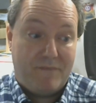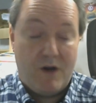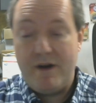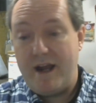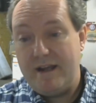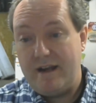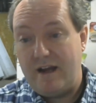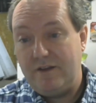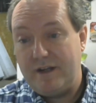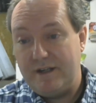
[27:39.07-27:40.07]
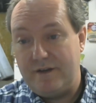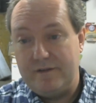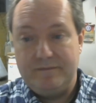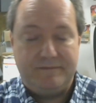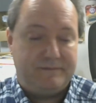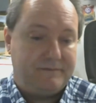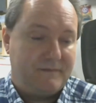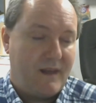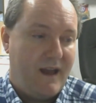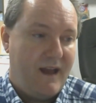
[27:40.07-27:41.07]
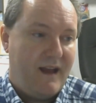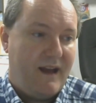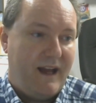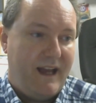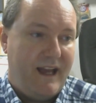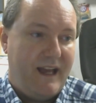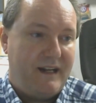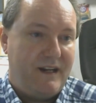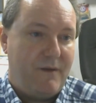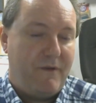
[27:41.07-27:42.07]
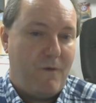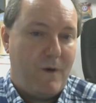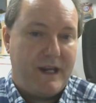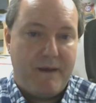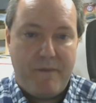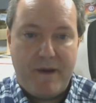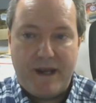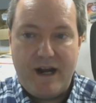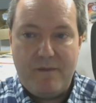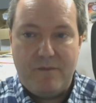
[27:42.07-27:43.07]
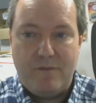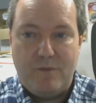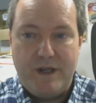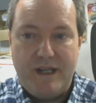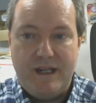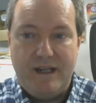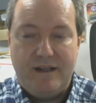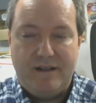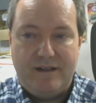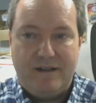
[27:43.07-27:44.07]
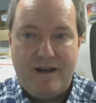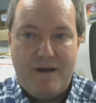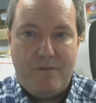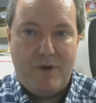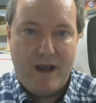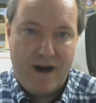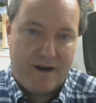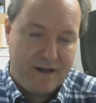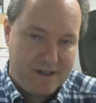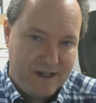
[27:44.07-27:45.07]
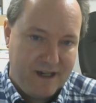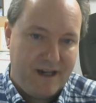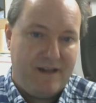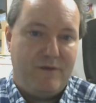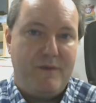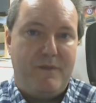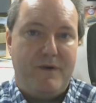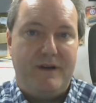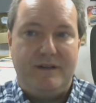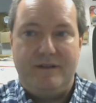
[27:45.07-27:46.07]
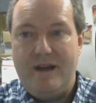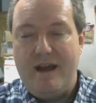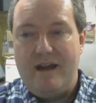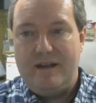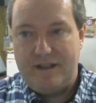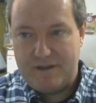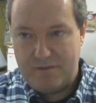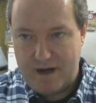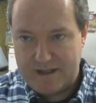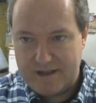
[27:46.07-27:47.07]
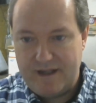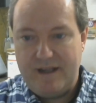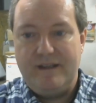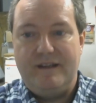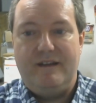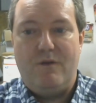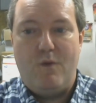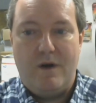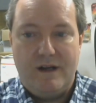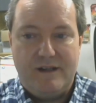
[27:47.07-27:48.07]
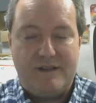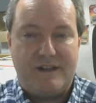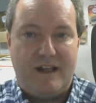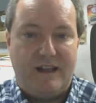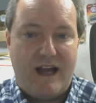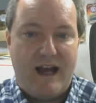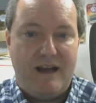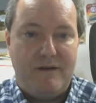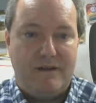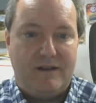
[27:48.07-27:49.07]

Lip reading: okay, I'll look into it. And, before he came to pick it up, we put air conditioning in it. We put disc brakes in it. It was a lot